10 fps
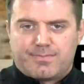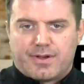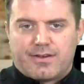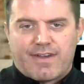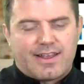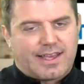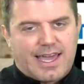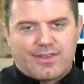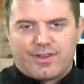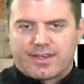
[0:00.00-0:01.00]
Valley
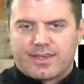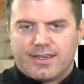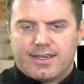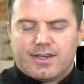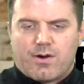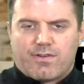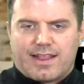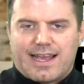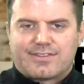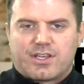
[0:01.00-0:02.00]
Catholic, over the
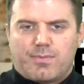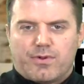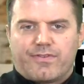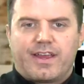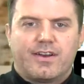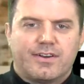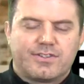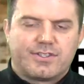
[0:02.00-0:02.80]
last couple of years,